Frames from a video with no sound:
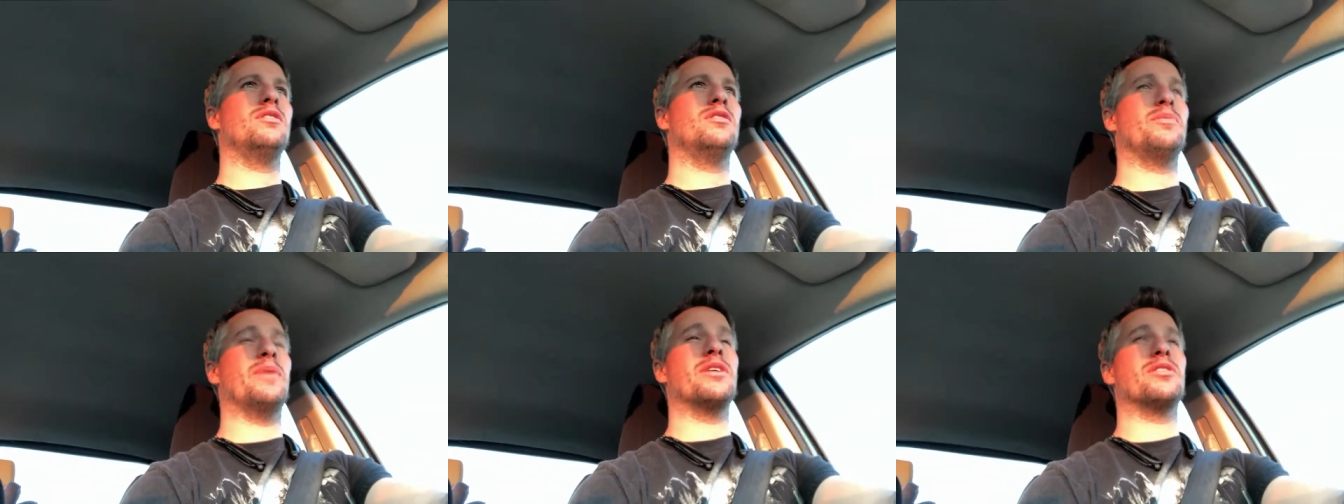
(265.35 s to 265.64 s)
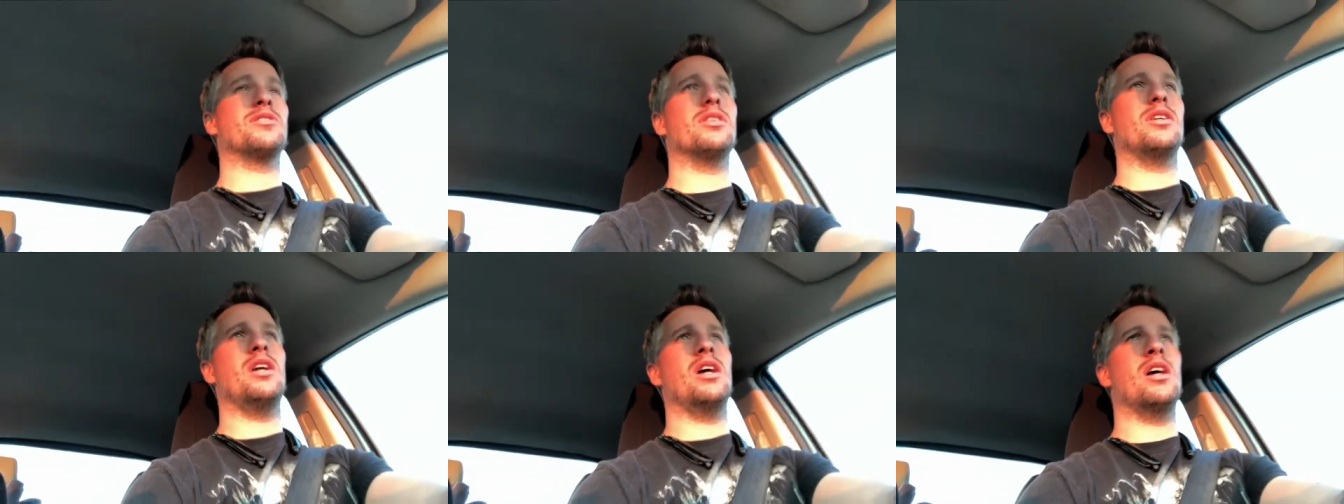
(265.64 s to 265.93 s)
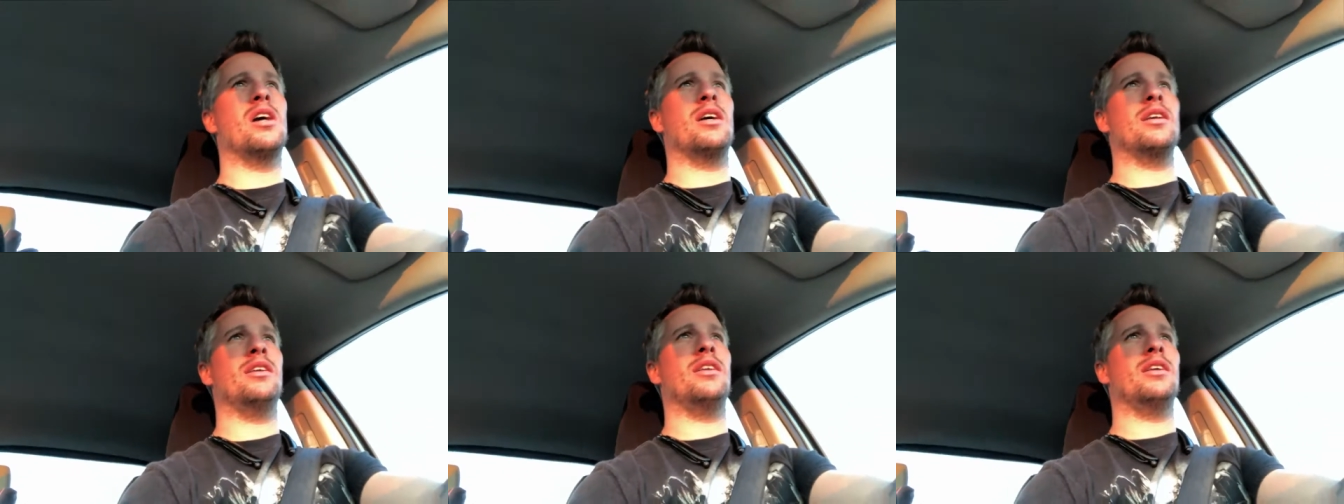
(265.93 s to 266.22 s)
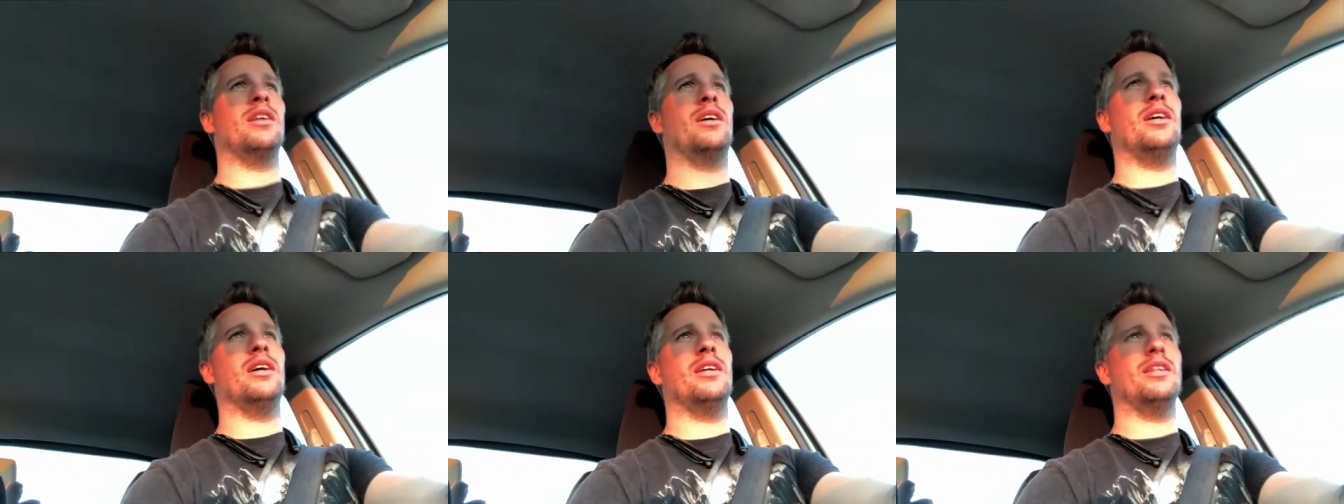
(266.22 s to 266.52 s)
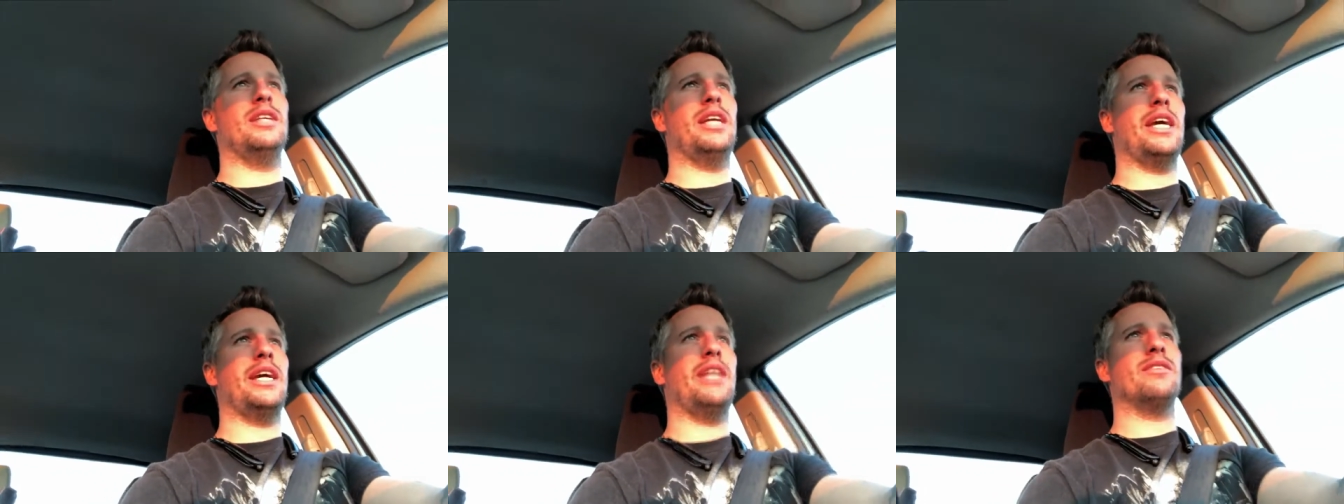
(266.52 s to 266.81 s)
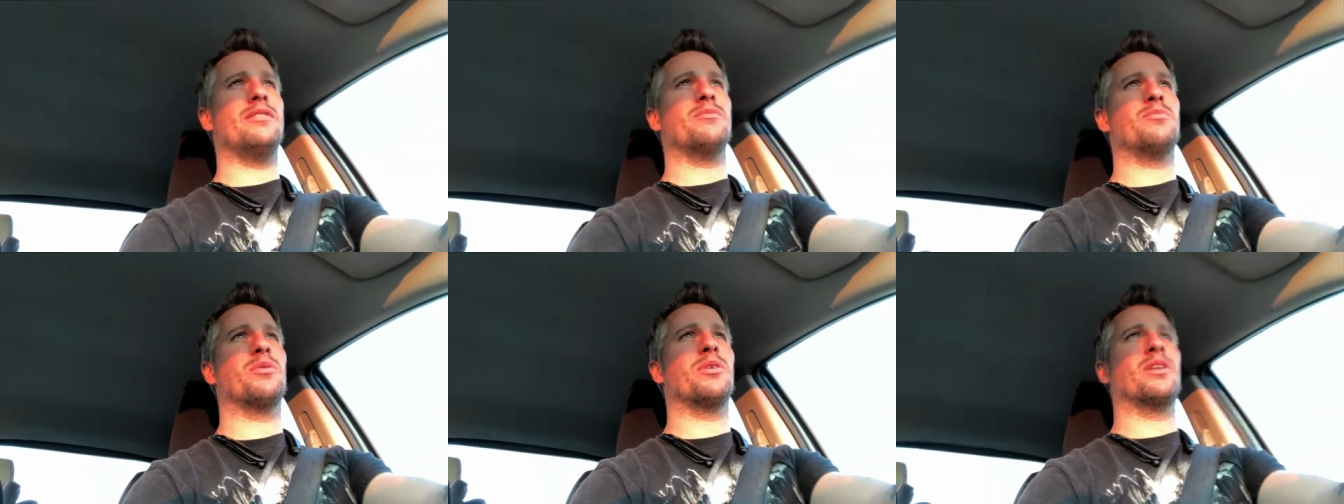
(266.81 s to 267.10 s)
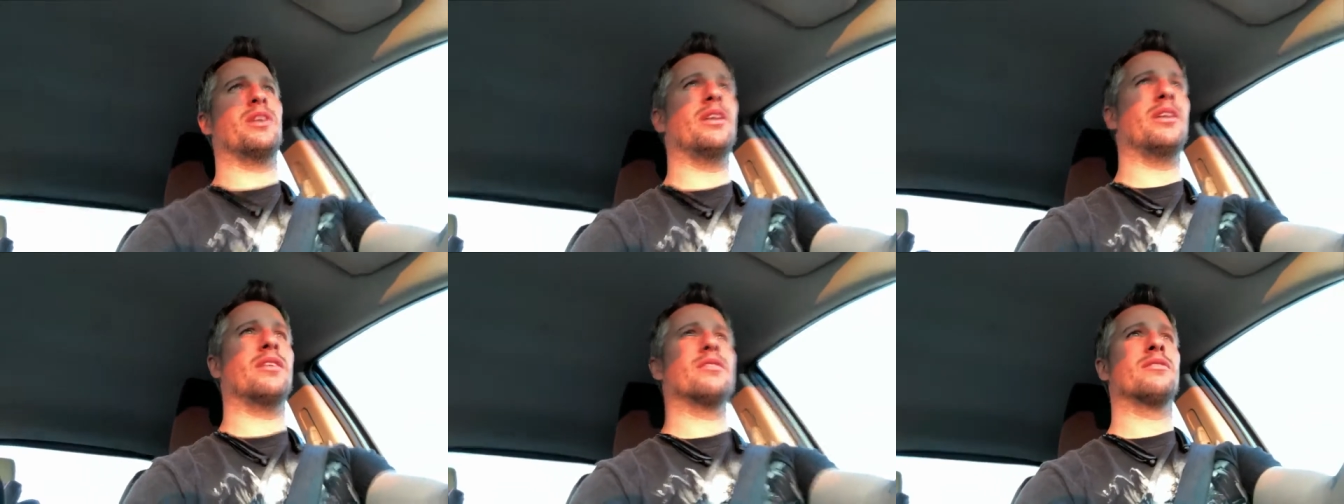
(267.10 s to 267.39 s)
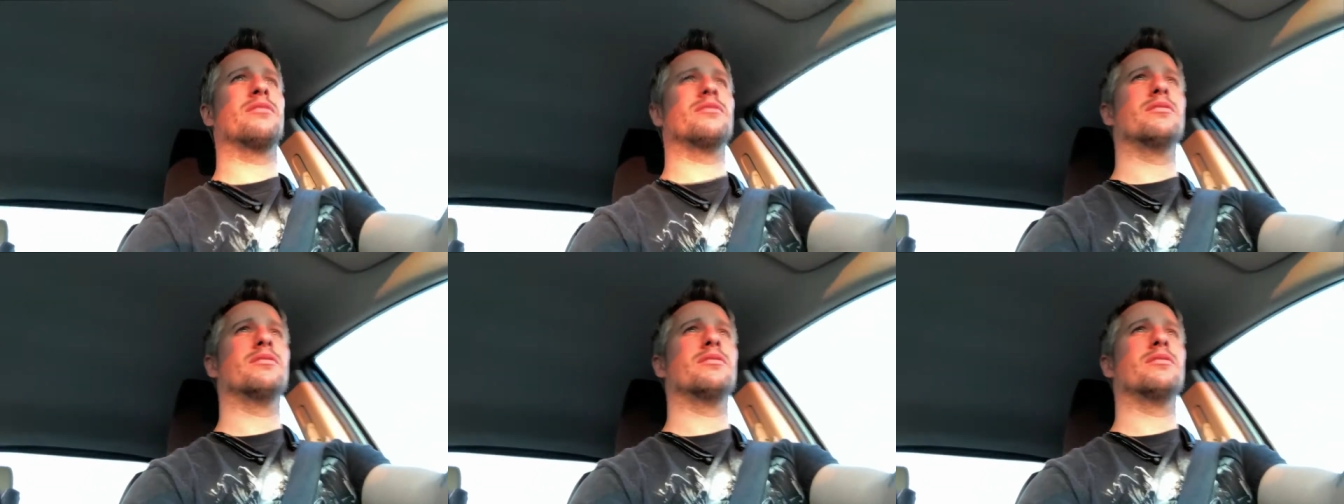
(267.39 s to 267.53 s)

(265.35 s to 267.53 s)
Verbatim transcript: especially on uh, days where